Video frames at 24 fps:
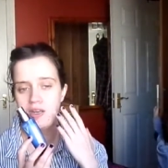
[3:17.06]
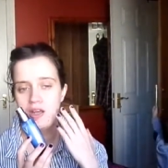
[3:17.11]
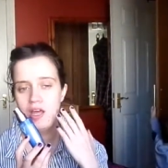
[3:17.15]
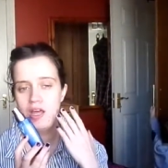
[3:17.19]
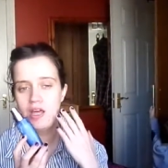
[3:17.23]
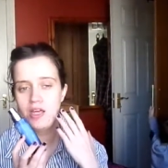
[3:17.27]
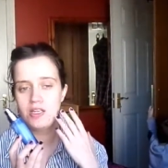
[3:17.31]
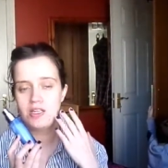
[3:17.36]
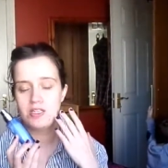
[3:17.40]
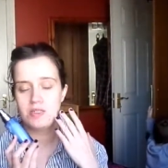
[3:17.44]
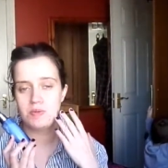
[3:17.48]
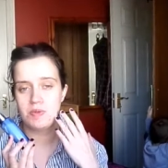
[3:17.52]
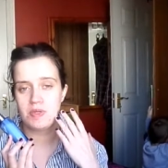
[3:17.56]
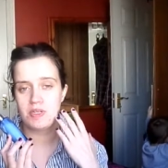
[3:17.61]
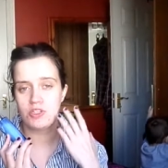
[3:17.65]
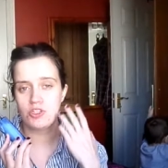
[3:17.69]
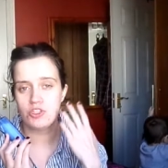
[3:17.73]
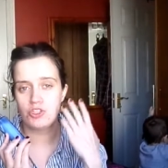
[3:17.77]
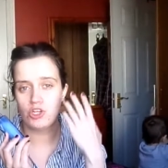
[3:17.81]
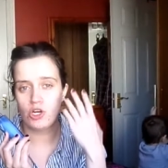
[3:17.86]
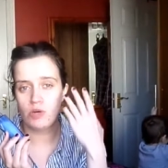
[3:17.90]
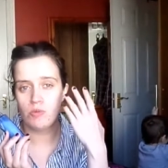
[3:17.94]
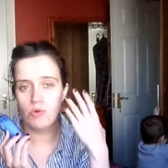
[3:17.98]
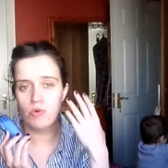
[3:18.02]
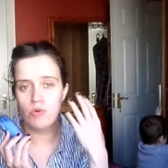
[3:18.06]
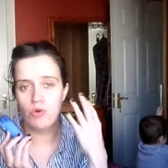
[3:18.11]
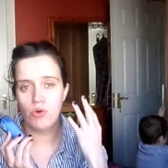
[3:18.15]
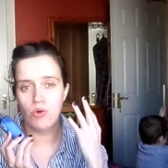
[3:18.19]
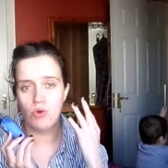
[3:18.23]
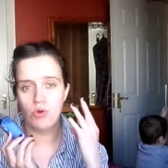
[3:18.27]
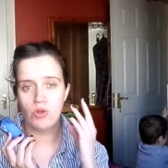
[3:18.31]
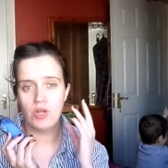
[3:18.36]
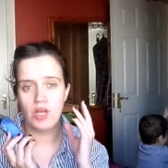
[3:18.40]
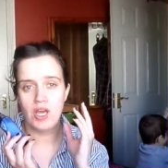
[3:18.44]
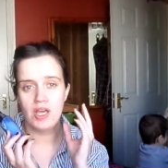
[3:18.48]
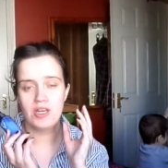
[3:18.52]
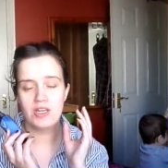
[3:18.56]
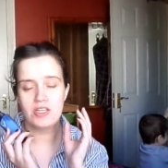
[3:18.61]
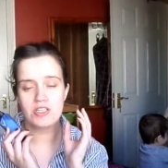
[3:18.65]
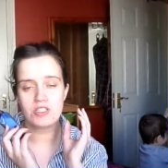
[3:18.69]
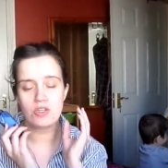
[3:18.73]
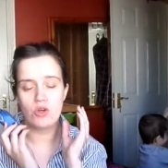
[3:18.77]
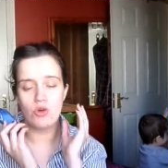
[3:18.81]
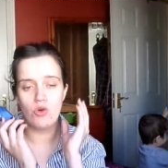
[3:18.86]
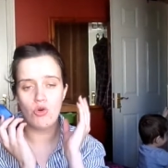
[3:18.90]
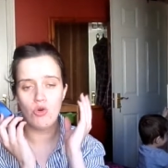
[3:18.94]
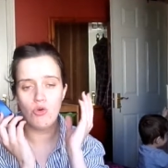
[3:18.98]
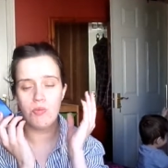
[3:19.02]
has been derma rolled and it's
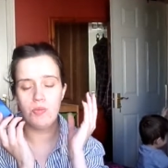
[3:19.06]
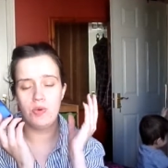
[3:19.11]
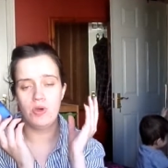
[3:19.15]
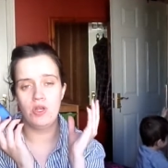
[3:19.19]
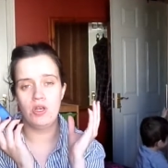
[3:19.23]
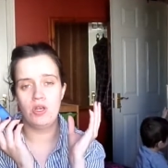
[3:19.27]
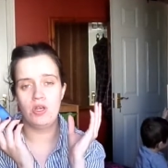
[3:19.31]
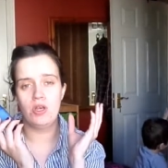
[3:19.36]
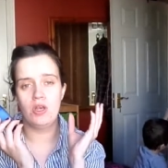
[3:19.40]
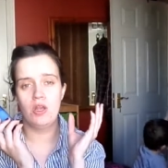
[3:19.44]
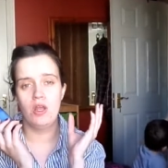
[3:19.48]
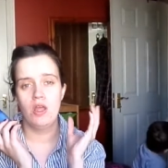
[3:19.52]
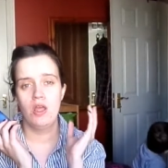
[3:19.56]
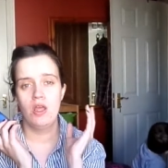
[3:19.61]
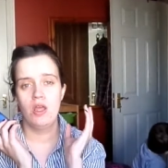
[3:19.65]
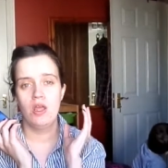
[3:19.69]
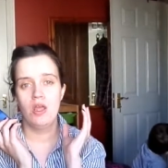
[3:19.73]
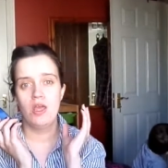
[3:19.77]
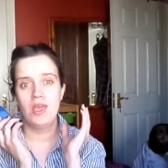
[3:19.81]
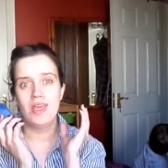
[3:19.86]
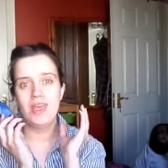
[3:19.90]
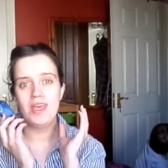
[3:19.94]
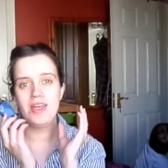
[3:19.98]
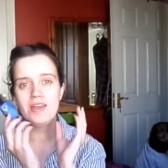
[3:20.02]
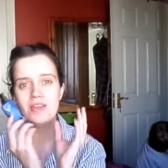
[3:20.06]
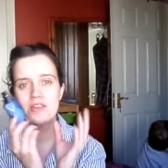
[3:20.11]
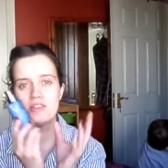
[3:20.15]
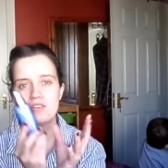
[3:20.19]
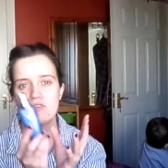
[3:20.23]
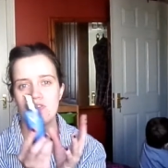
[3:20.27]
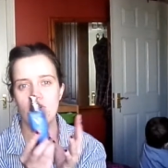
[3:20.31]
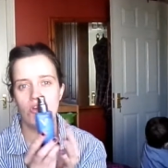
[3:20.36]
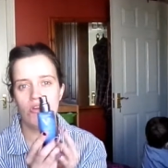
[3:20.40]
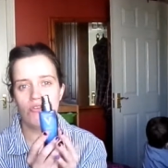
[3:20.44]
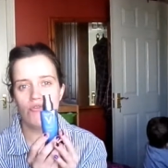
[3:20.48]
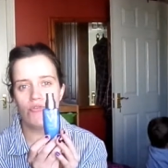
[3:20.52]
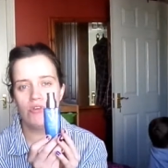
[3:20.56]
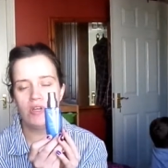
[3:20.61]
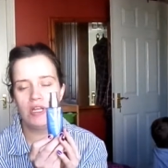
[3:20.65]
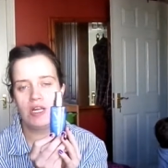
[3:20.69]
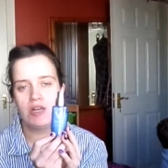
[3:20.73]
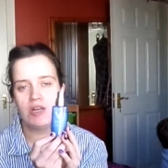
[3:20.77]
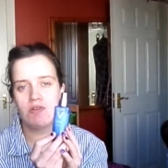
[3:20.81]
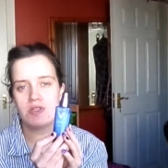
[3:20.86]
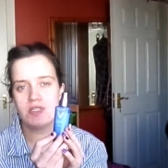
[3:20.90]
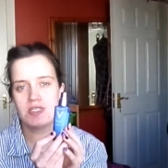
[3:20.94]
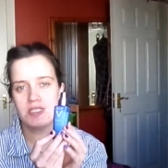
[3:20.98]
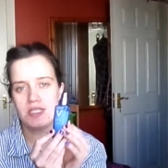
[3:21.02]
open, it is really
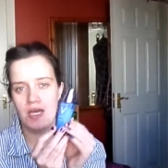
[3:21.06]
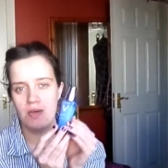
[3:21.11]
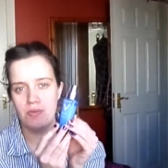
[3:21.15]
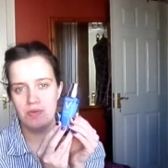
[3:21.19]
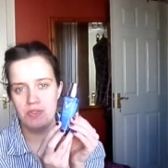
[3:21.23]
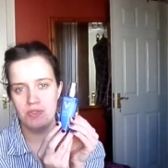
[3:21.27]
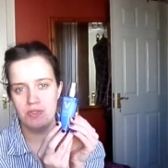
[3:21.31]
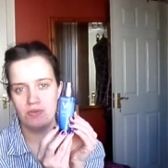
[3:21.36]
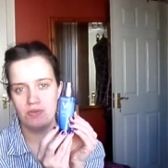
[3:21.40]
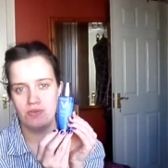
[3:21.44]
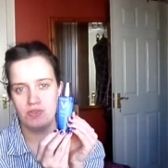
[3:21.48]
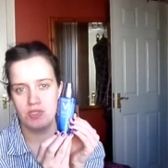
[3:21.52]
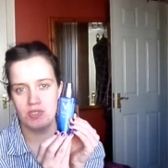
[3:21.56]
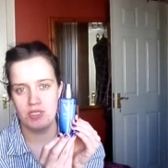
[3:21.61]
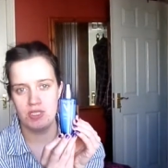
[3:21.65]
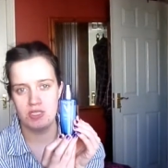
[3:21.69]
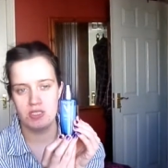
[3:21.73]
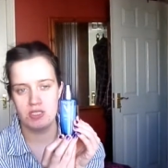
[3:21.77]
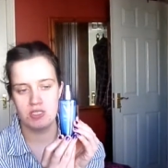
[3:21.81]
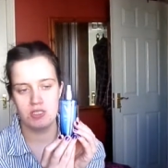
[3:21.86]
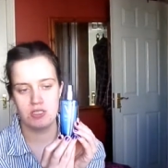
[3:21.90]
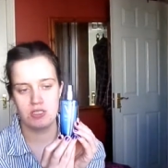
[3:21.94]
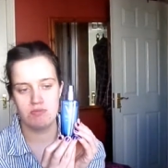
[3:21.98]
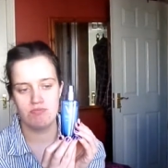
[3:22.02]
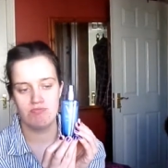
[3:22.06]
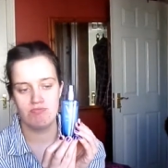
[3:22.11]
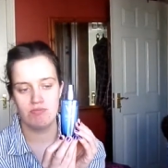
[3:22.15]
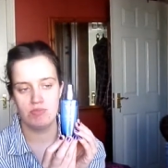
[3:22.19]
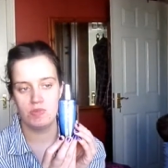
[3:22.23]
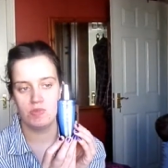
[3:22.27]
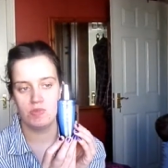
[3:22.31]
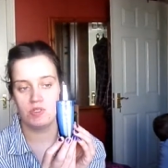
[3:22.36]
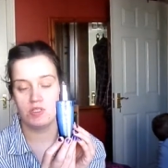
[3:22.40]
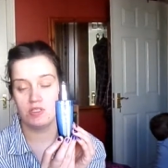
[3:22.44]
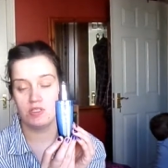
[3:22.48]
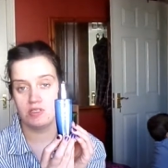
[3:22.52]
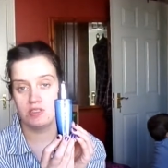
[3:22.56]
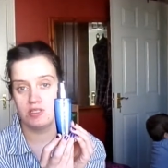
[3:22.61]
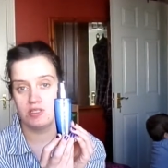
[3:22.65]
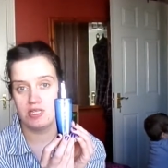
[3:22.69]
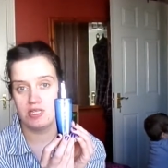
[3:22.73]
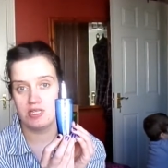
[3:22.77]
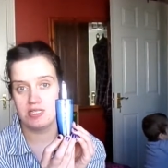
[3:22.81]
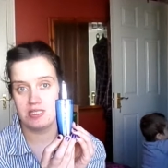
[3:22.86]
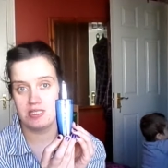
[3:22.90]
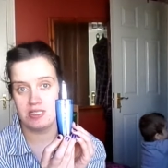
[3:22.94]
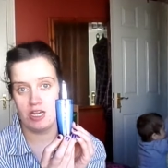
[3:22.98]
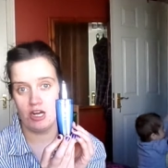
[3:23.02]
receptive to this
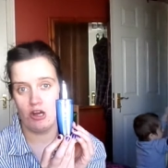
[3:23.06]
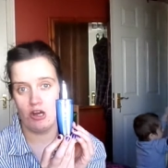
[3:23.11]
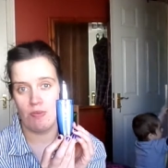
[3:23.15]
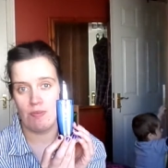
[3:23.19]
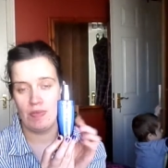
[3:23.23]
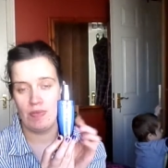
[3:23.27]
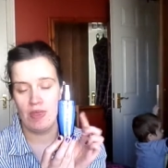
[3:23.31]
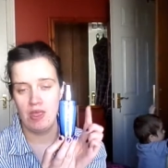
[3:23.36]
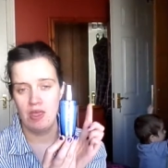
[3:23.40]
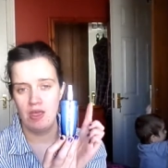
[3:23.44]
serum.